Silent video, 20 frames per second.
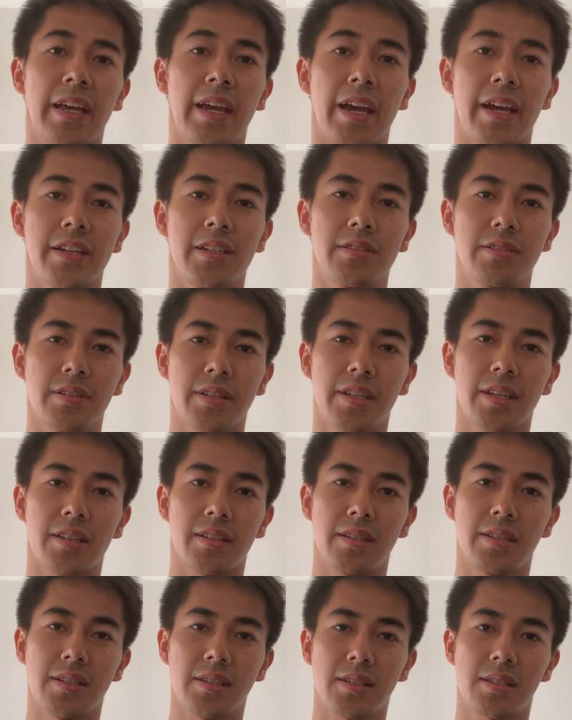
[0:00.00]
I need to get
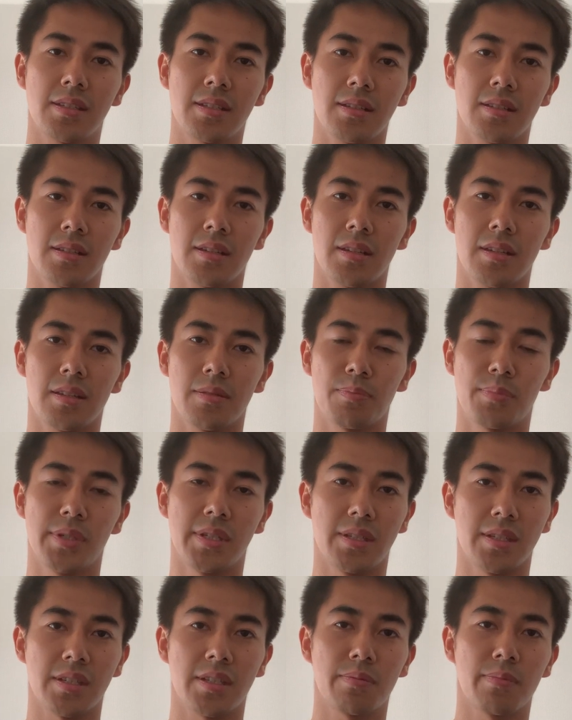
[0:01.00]
this
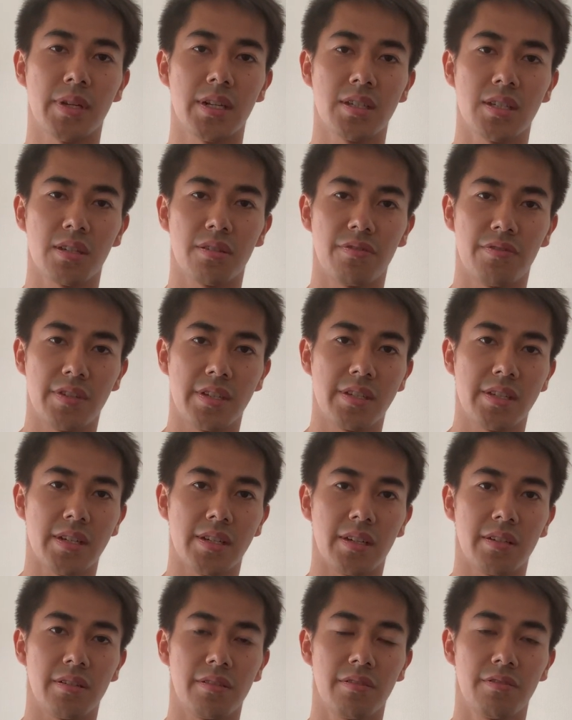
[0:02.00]
business manager
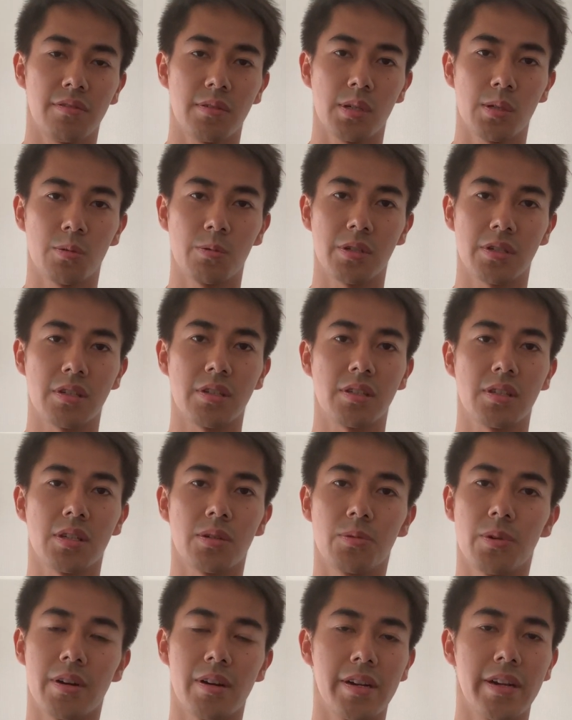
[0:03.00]
visa, which is
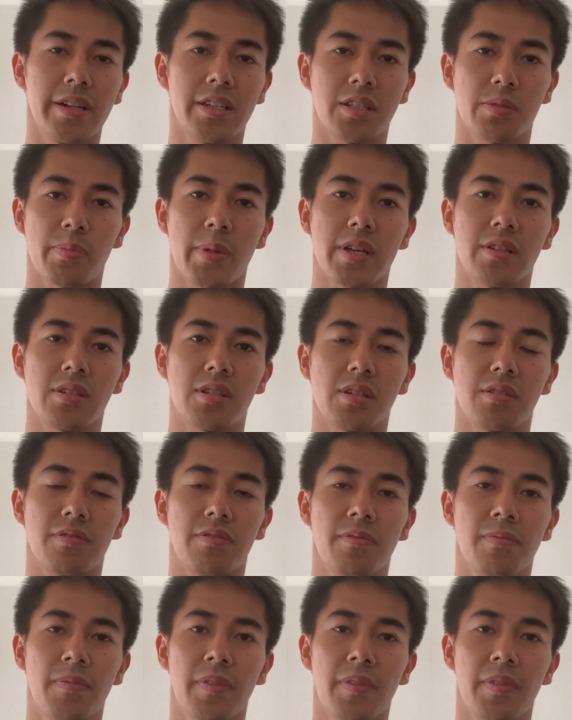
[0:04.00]
really expensive.